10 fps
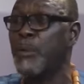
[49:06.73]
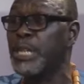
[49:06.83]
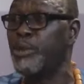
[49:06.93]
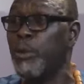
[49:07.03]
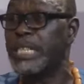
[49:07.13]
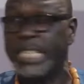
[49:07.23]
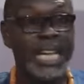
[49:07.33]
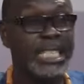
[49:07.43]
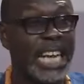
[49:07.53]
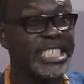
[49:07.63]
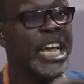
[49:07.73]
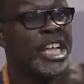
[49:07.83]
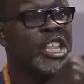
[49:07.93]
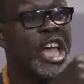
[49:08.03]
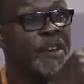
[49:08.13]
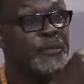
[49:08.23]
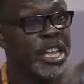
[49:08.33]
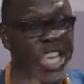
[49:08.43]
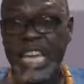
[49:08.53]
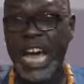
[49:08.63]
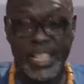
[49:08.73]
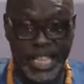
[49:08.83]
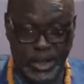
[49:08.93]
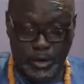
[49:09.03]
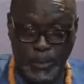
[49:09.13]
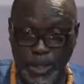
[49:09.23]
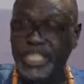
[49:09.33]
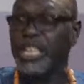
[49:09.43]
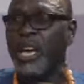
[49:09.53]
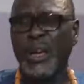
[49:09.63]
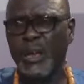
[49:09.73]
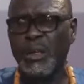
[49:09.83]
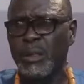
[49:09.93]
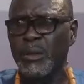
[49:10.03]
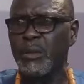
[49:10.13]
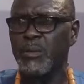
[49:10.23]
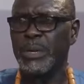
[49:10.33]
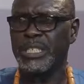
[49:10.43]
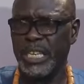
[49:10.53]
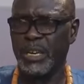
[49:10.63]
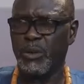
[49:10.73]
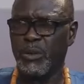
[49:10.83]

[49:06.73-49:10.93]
I will do a thing that every year in this community with